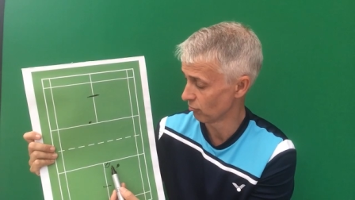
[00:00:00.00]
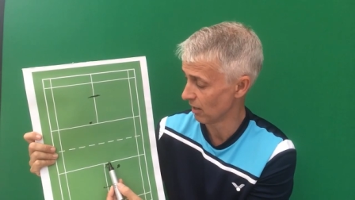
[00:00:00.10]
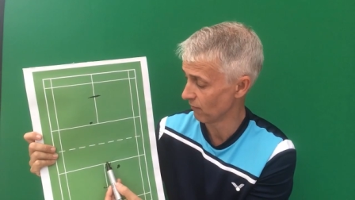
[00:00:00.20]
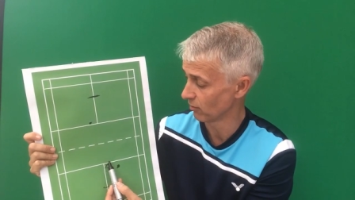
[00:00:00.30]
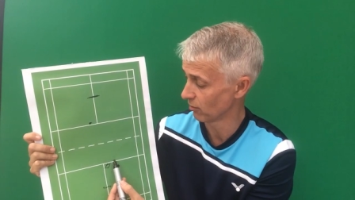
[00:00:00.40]

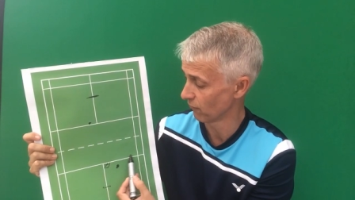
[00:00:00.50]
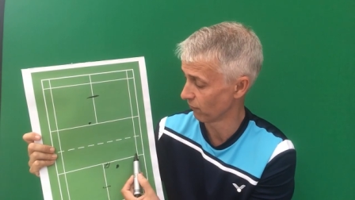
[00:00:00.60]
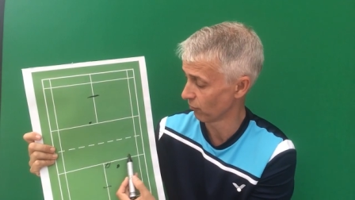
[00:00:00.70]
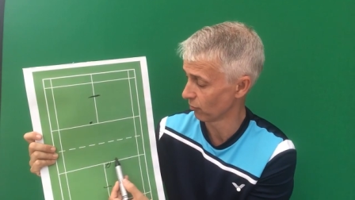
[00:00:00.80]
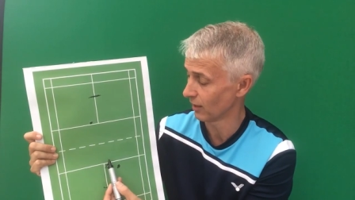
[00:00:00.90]
rather than the
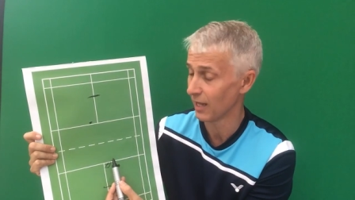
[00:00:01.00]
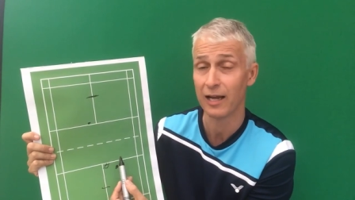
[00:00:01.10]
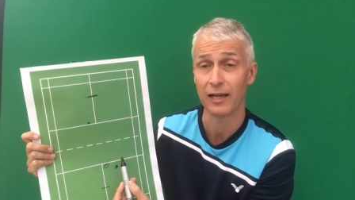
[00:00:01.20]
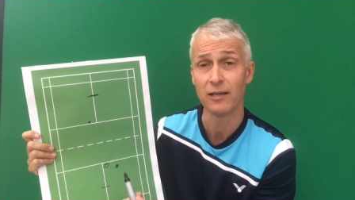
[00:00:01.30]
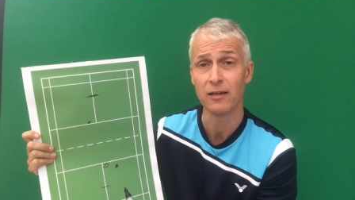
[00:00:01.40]
front
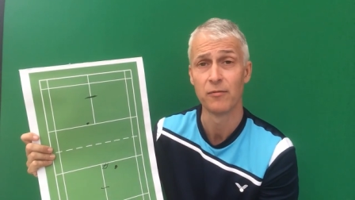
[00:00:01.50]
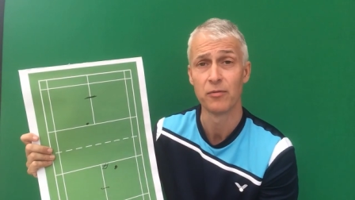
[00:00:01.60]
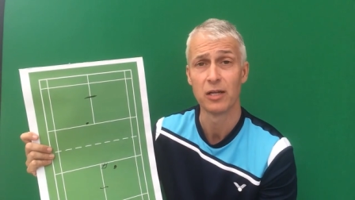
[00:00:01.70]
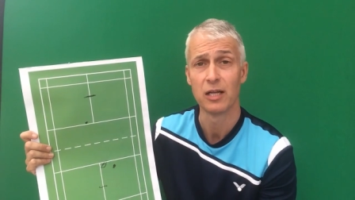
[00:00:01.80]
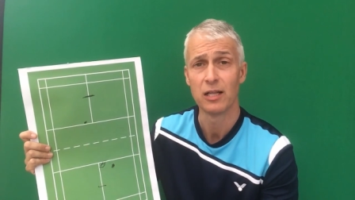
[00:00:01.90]
line,
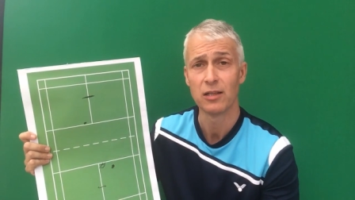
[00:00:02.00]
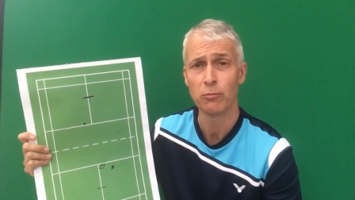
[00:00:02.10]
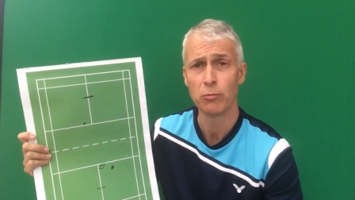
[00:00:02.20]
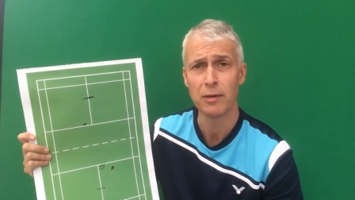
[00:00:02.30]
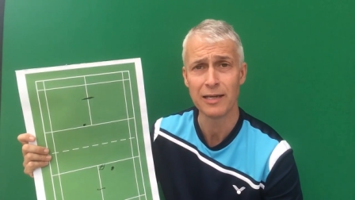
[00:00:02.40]

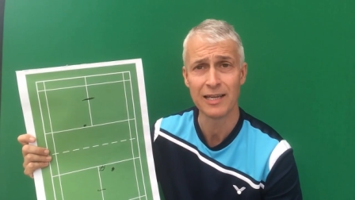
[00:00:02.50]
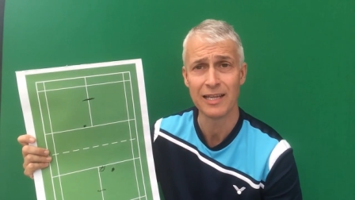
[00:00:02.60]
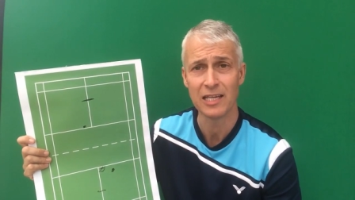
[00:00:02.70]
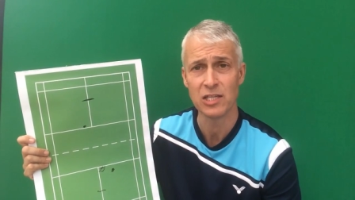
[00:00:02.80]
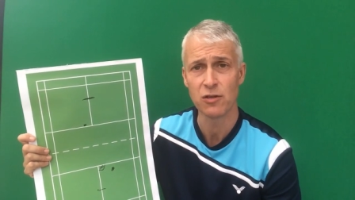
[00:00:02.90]
then we're making
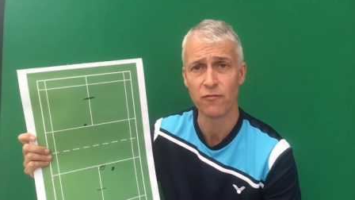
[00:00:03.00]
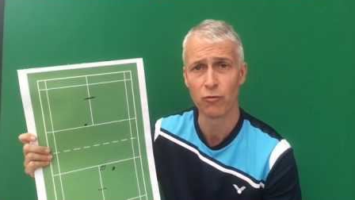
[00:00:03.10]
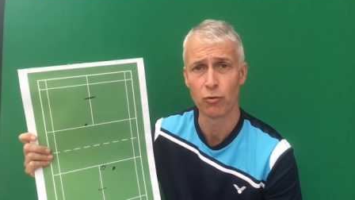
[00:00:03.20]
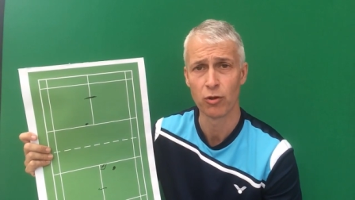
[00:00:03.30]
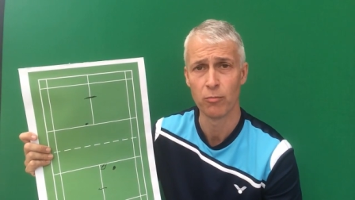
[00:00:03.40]
it easier
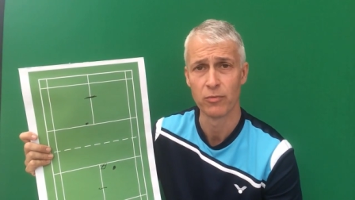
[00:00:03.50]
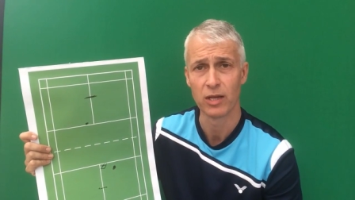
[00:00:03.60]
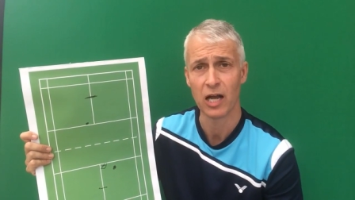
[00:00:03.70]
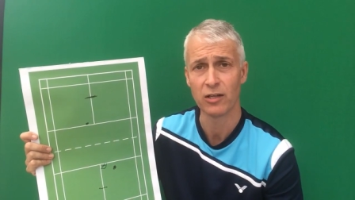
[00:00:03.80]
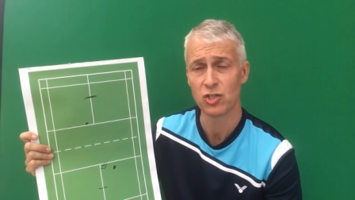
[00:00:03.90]
for them
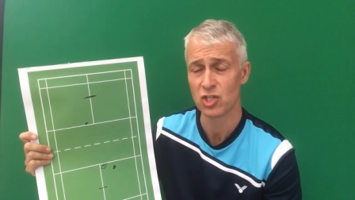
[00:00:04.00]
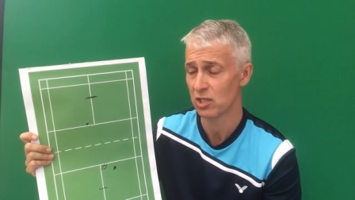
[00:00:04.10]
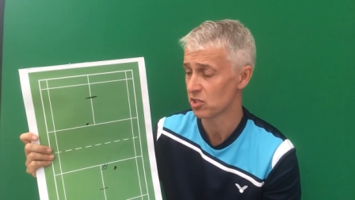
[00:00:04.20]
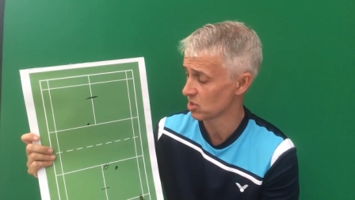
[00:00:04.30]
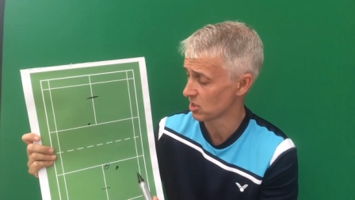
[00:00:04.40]
and the
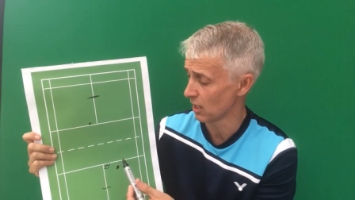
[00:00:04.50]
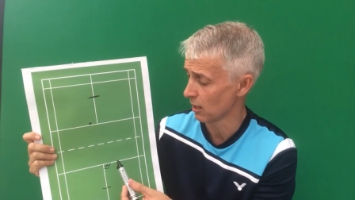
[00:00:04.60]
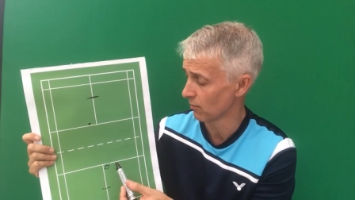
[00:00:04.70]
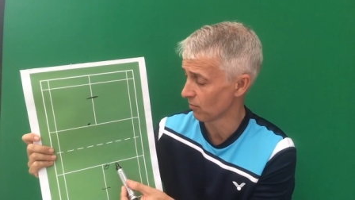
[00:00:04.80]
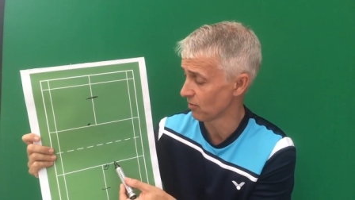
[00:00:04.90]
chances
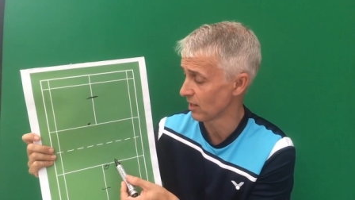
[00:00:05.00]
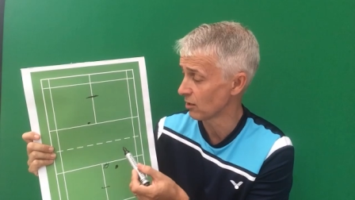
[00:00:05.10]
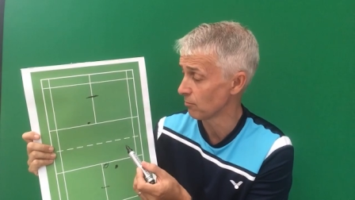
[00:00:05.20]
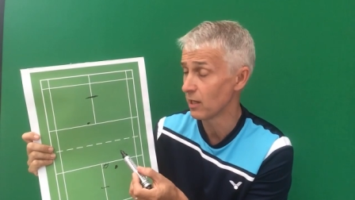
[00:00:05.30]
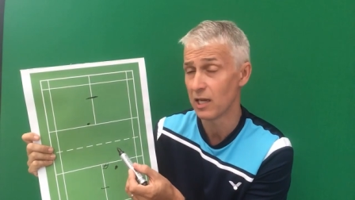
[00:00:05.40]
are they
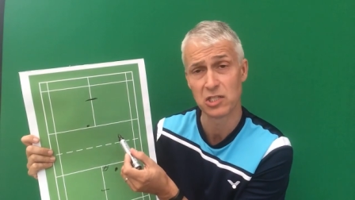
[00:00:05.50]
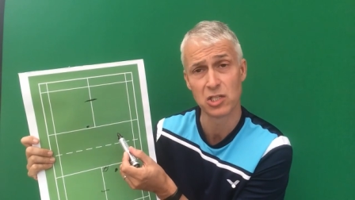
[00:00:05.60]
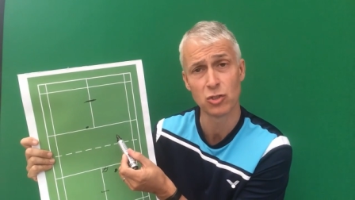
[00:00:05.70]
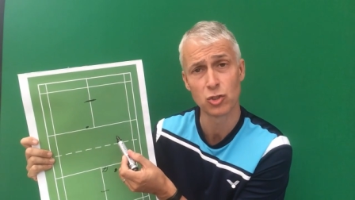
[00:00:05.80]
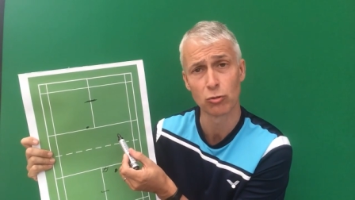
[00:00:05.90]
can be
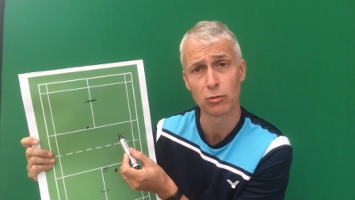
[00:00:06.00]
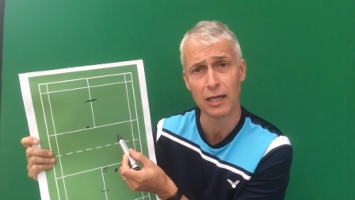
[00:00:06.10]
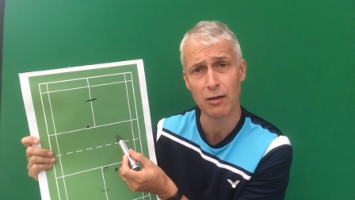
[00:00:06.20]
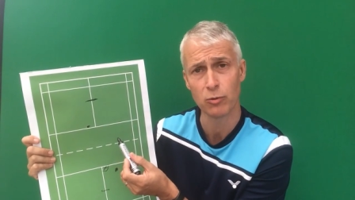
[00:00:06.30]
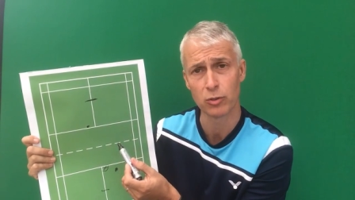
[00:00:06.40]
hitting the shuttle
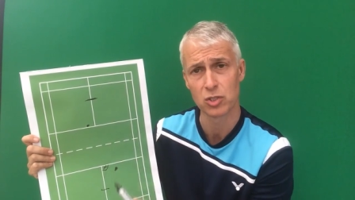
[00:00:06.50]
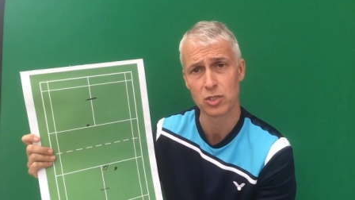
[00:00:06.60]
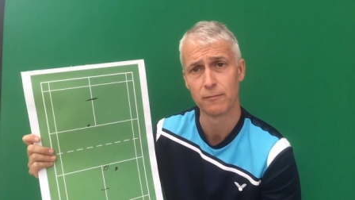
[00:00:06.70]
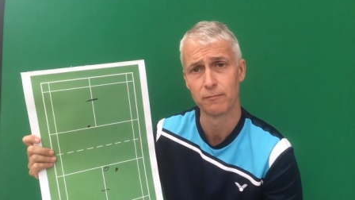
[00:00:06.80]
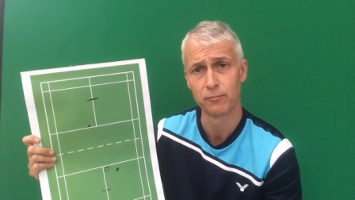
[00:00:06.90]

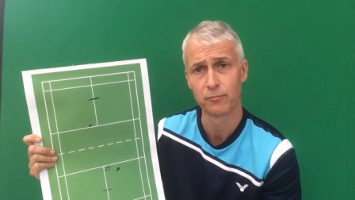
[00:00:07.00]
downwards.